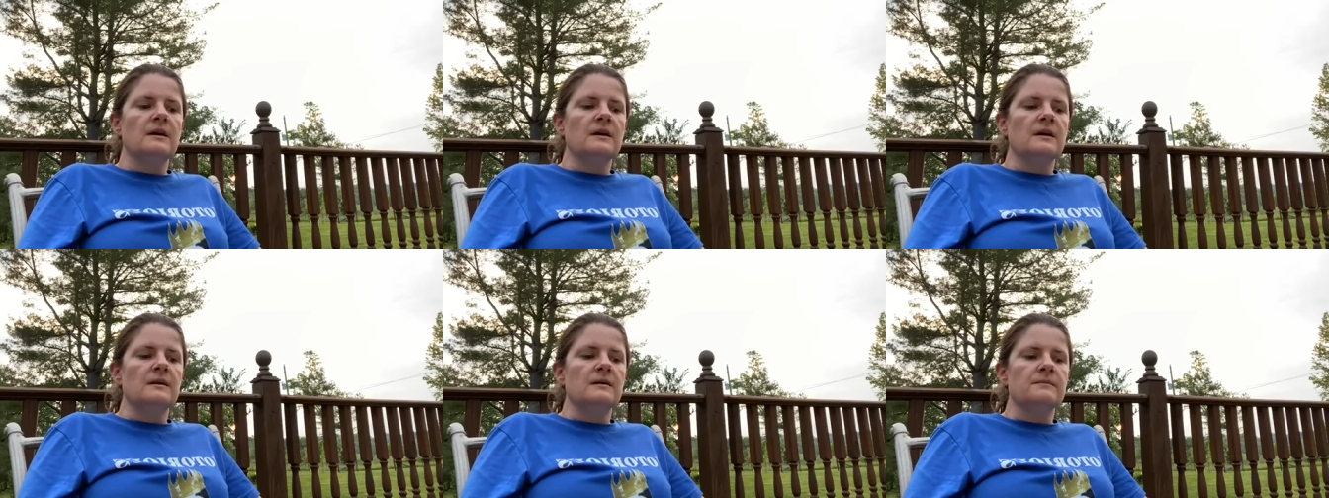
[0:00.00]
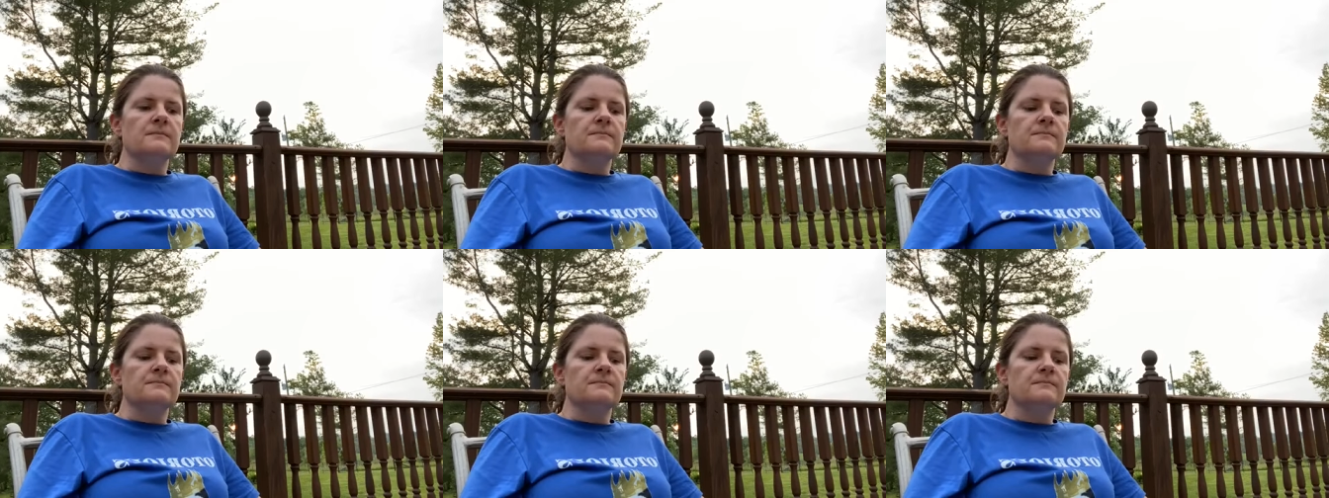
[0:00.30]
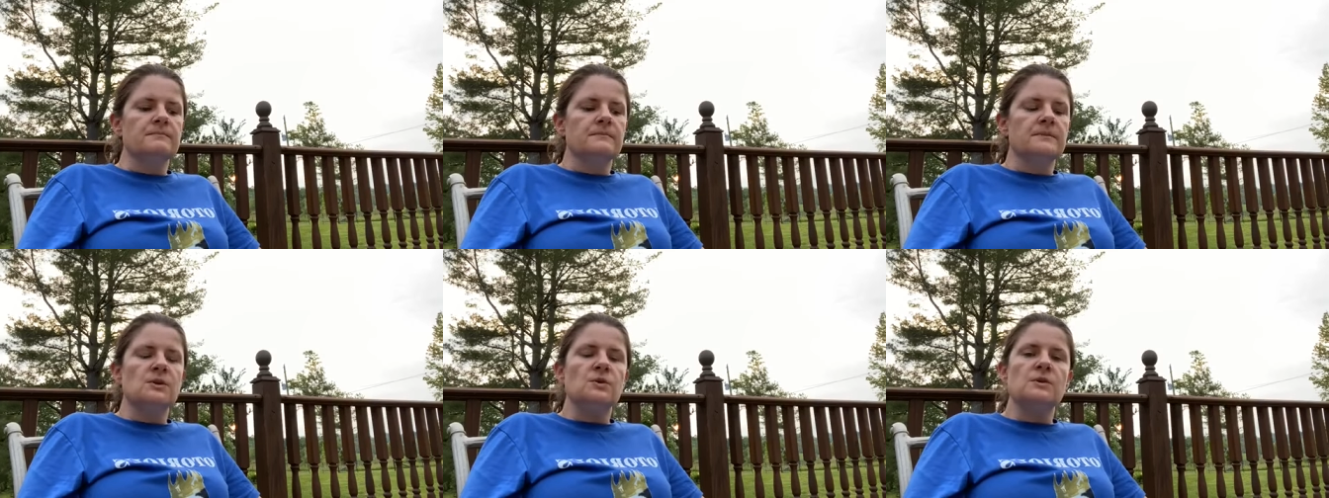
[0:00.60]
um,
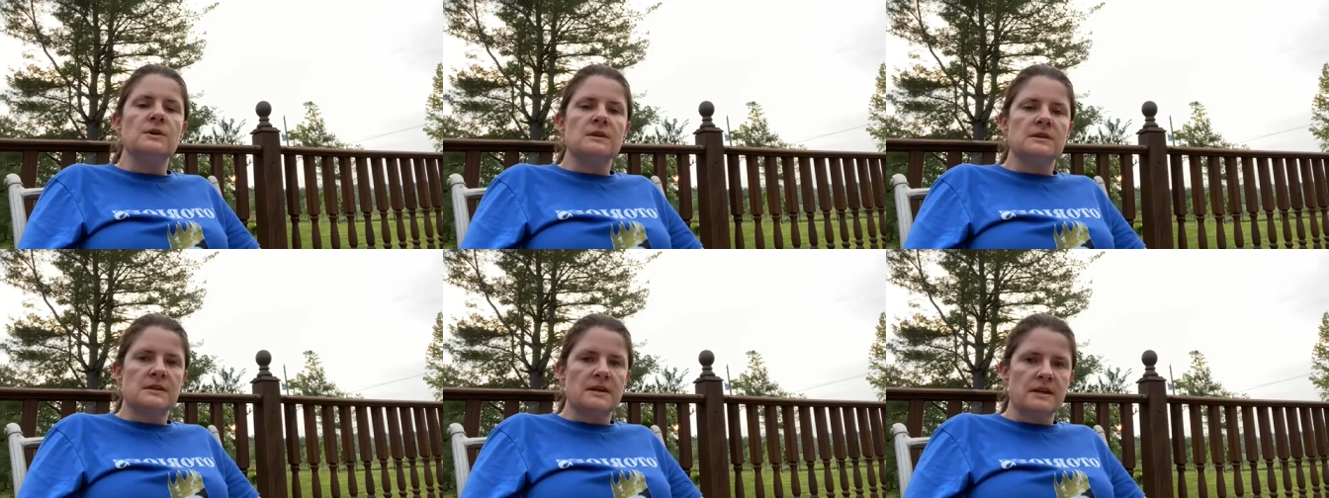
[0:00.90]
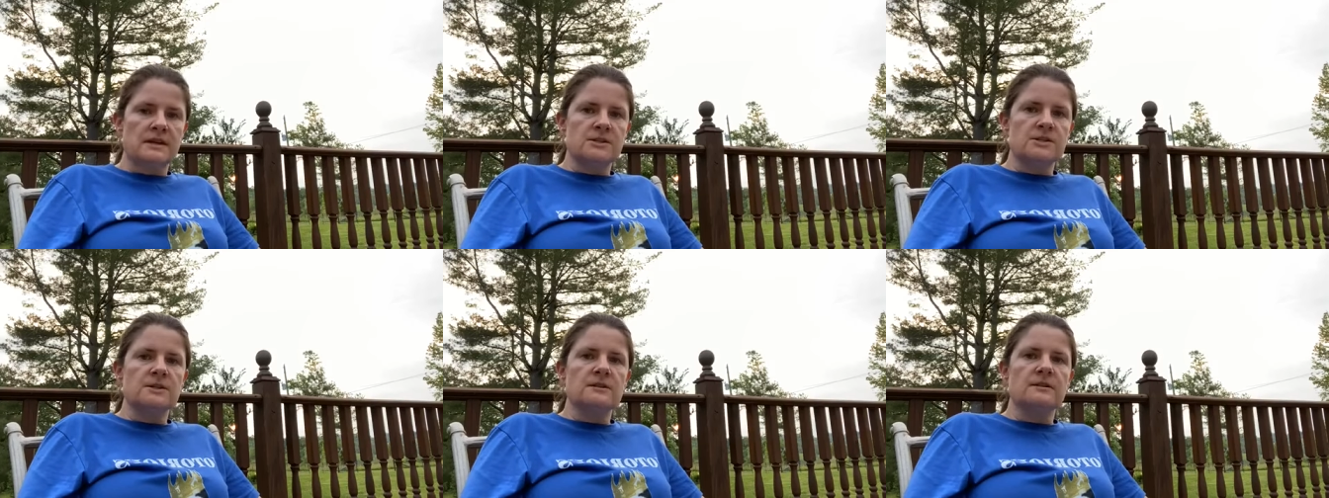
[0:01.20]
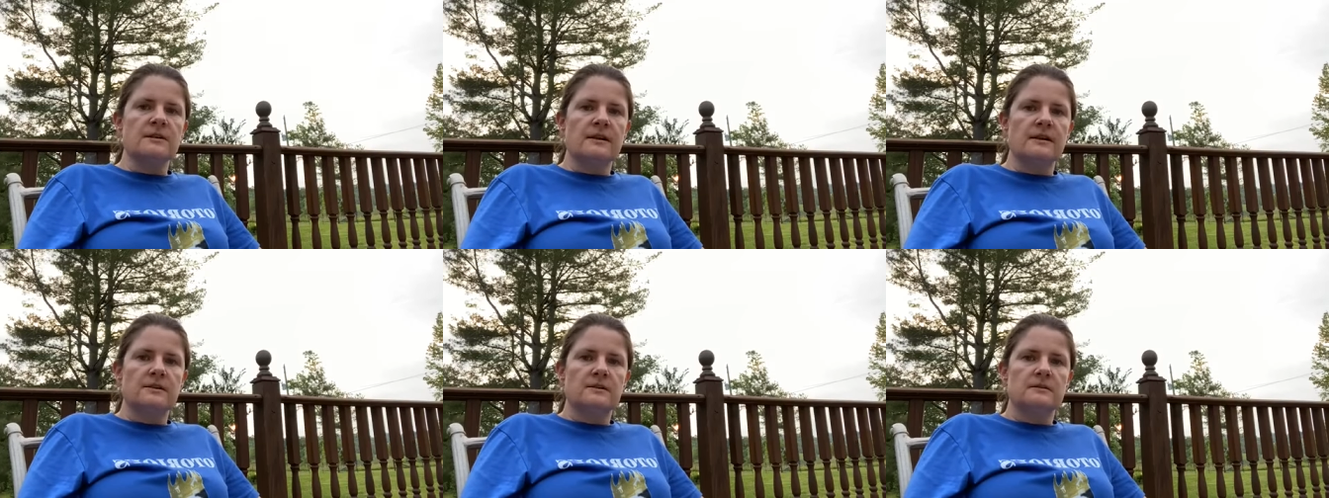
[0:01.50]
you can catch
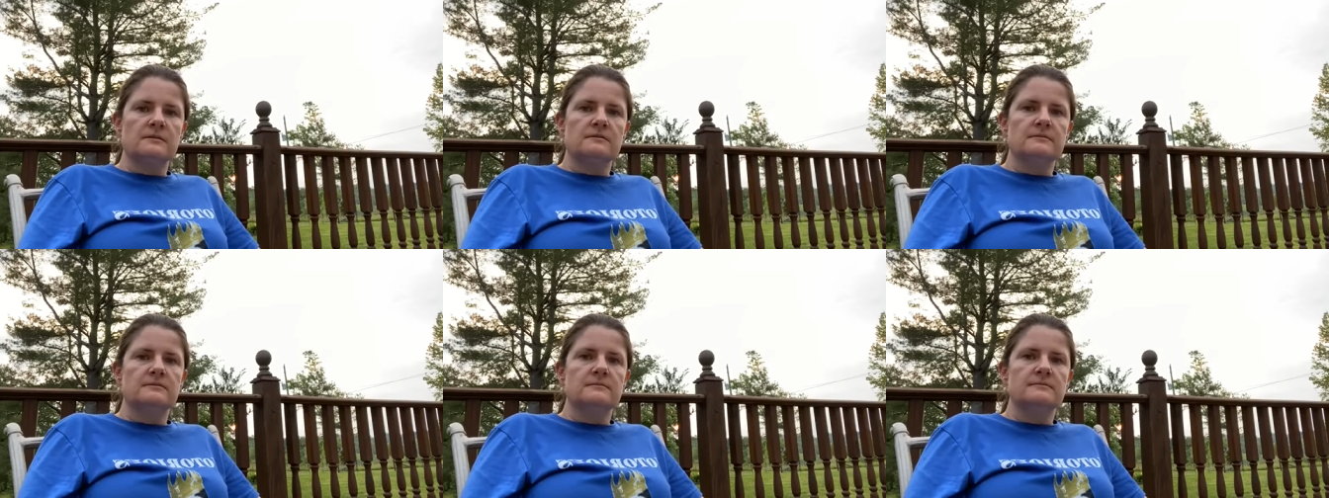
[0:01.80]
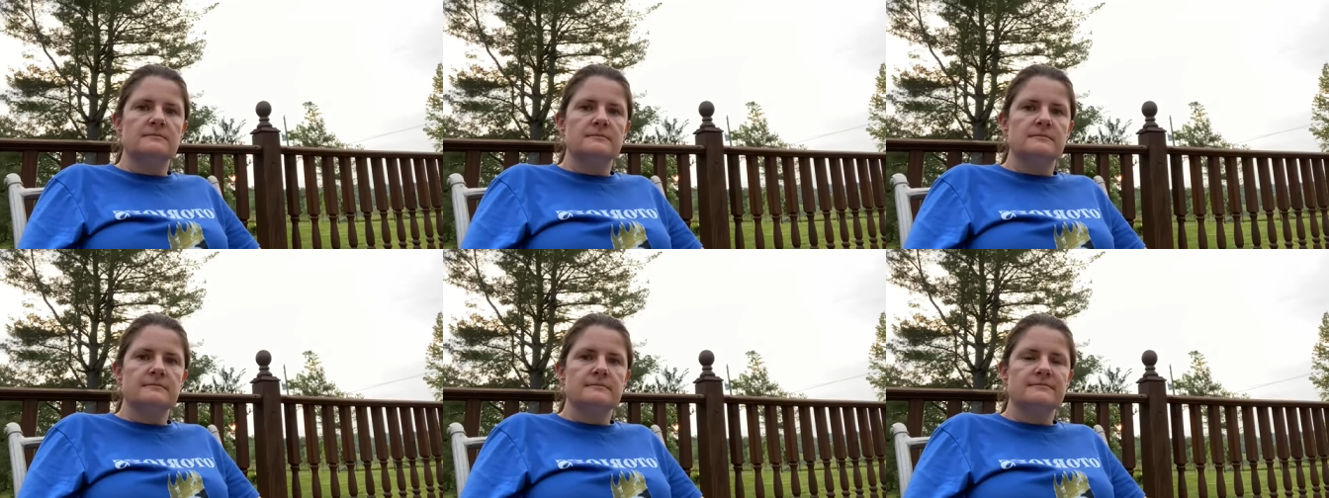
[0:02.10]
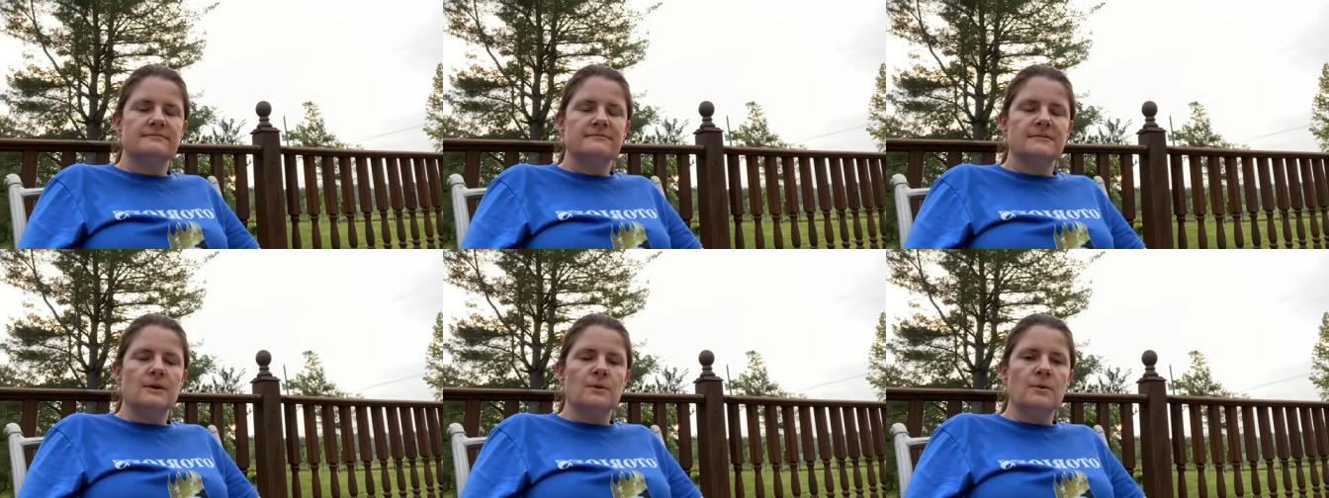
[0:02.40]
it later.
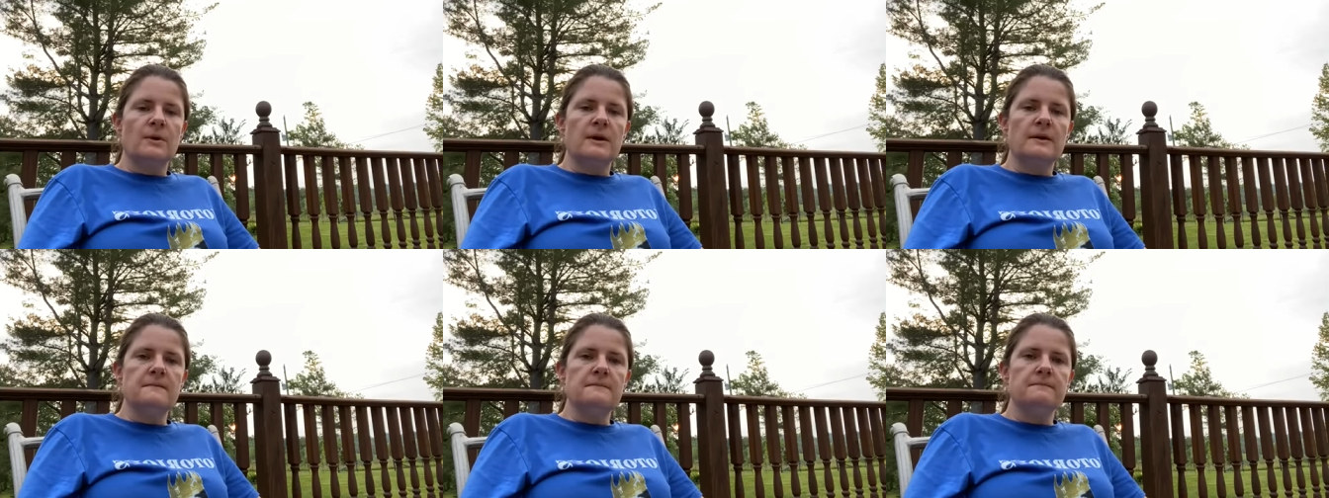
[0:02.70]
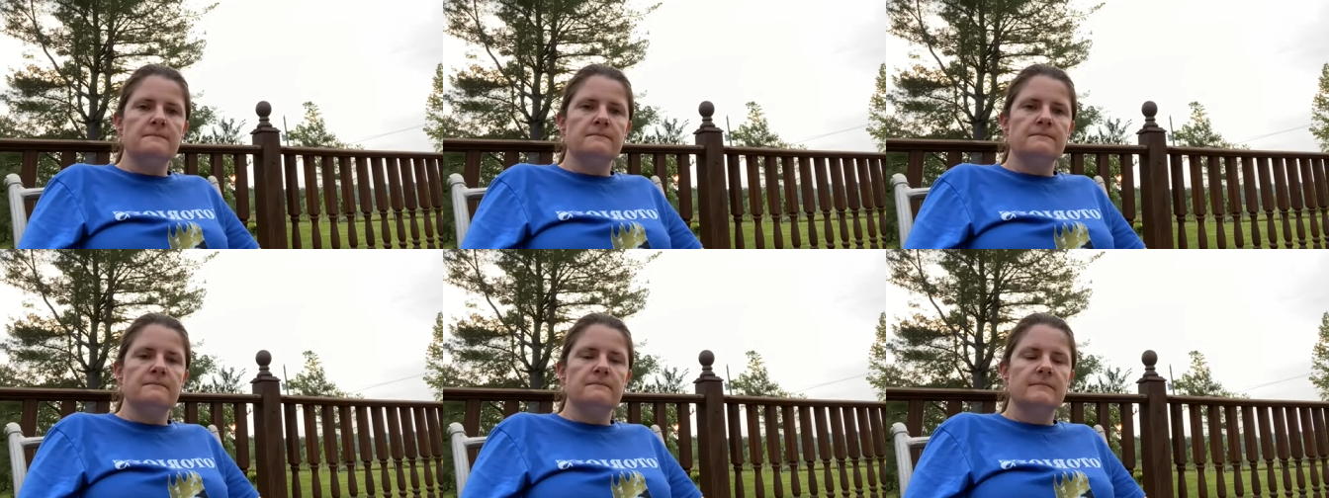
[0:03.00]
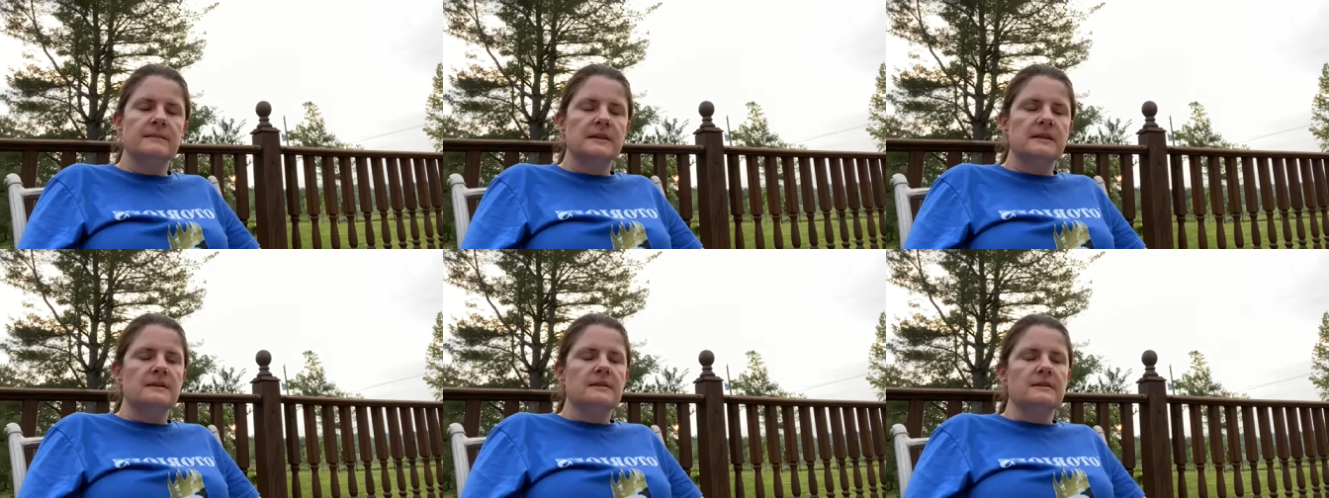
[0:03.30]
Okay?
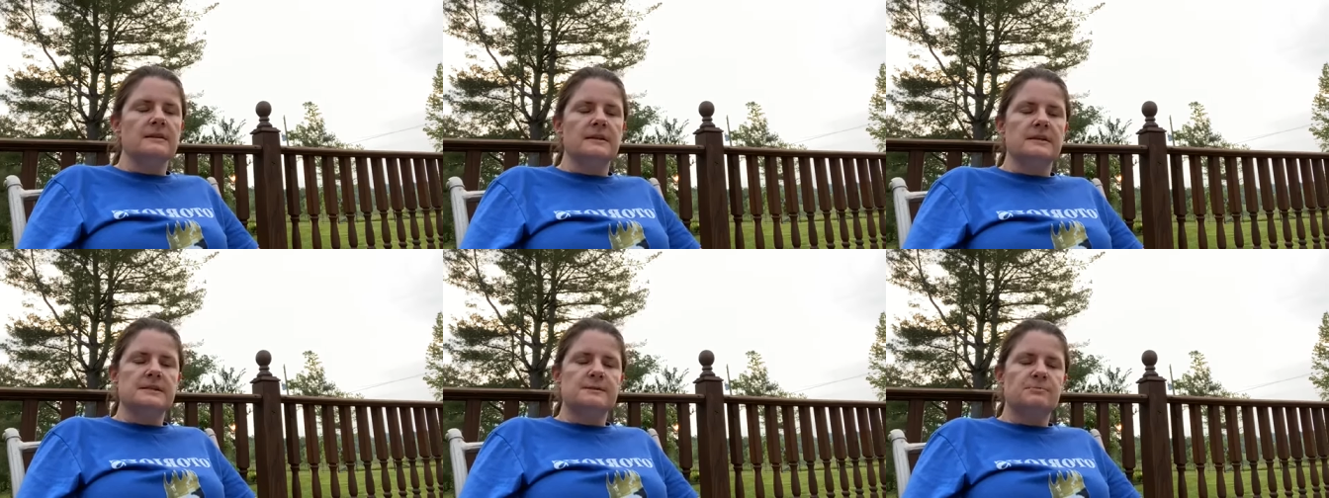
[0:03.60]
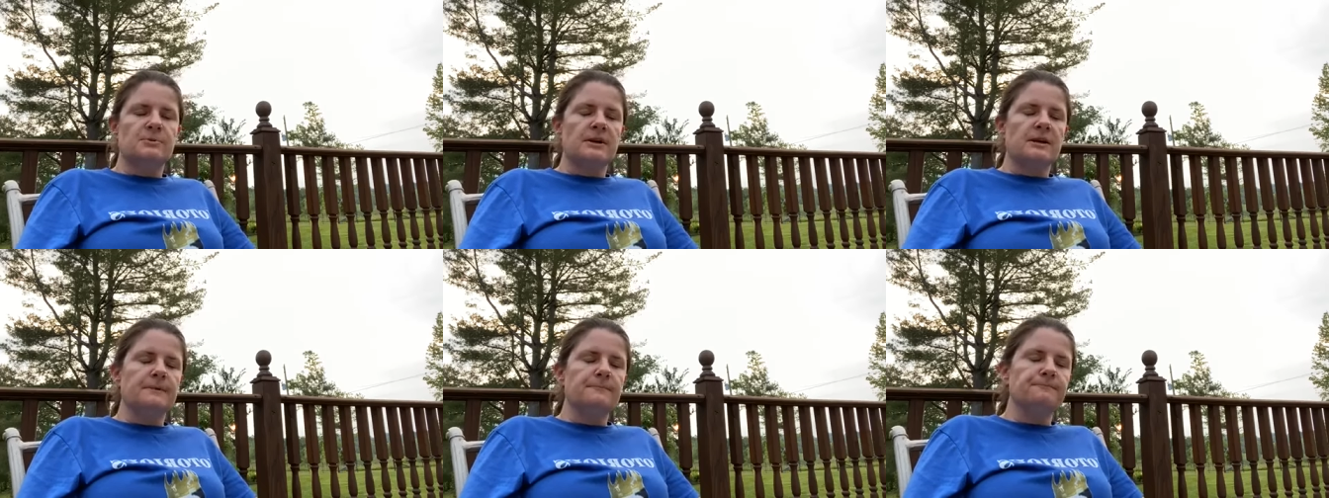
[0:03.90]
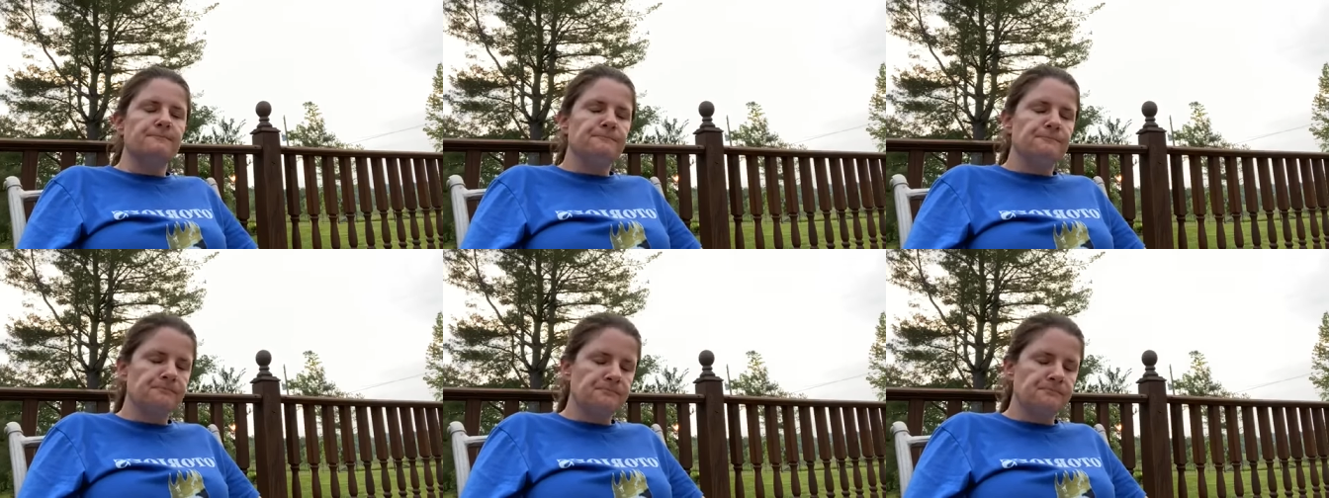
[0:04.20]
Let us pray.